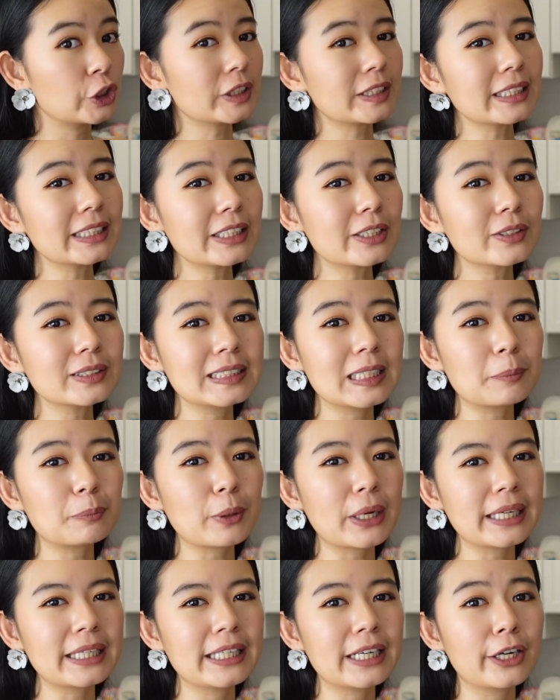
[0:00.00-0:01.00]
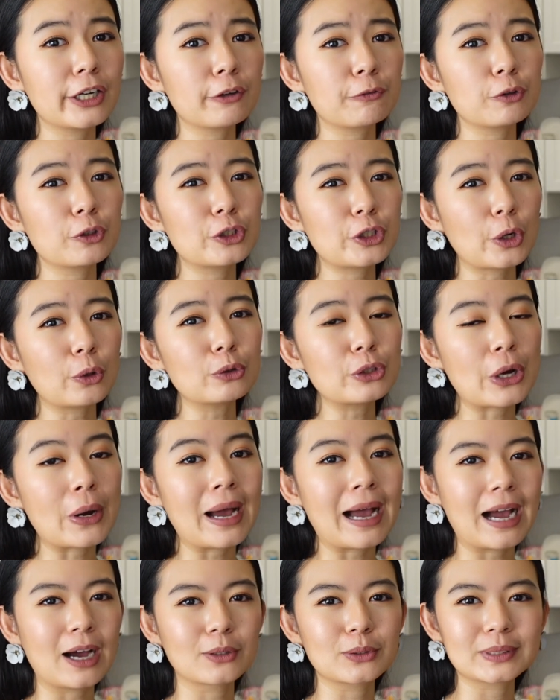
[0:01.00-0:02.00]
Just a little tip right here, if you don't know
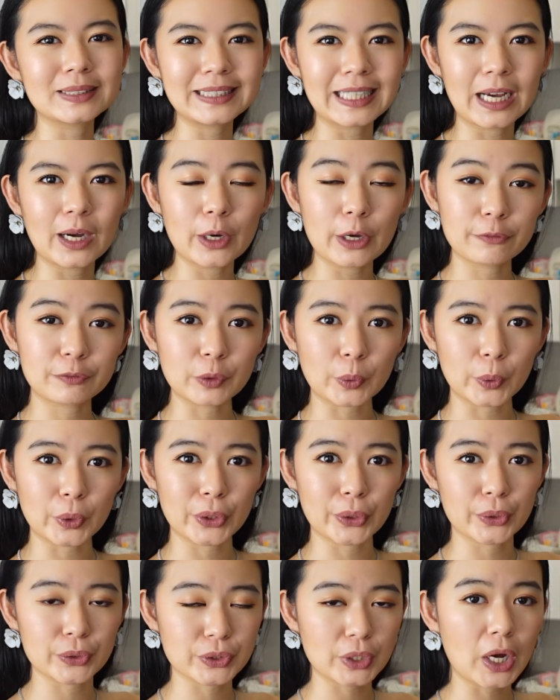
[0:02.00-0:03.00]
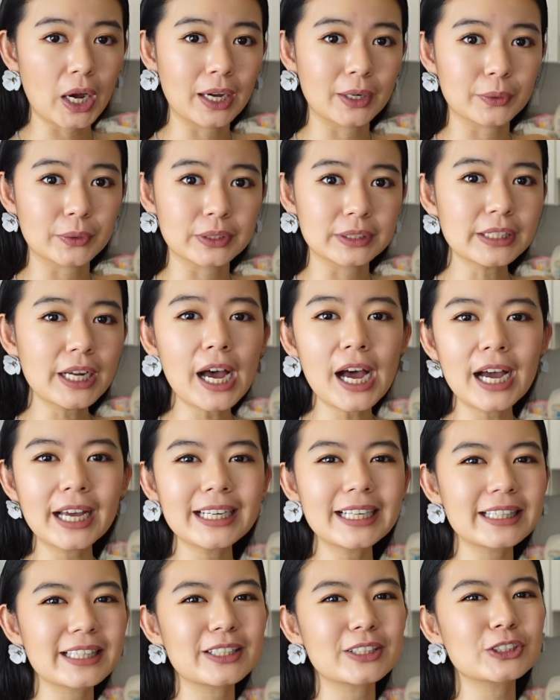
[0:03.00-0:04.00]
how to tell if the oil is hot or
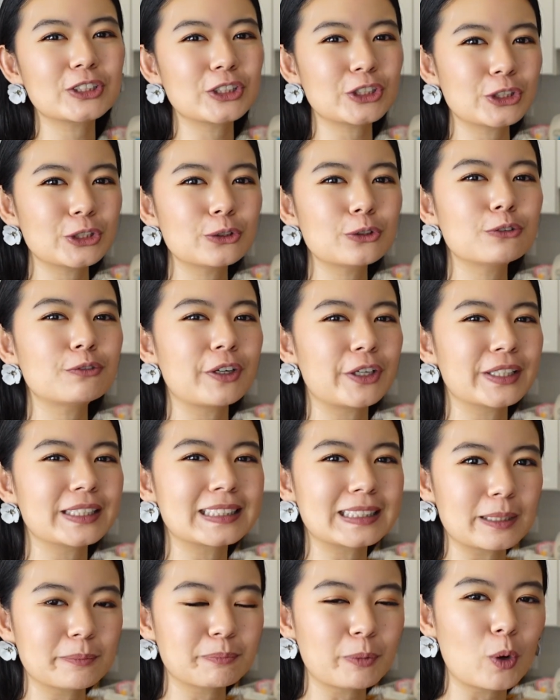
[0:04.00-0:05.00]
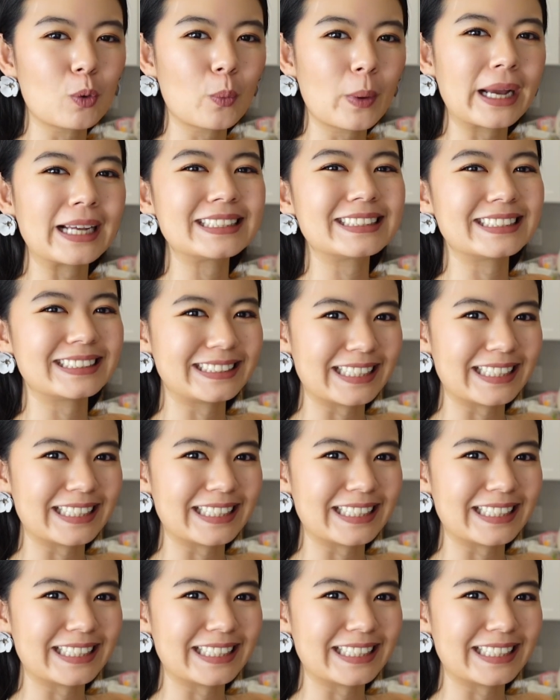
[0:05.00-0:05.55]
not, there's 2 very simple ways to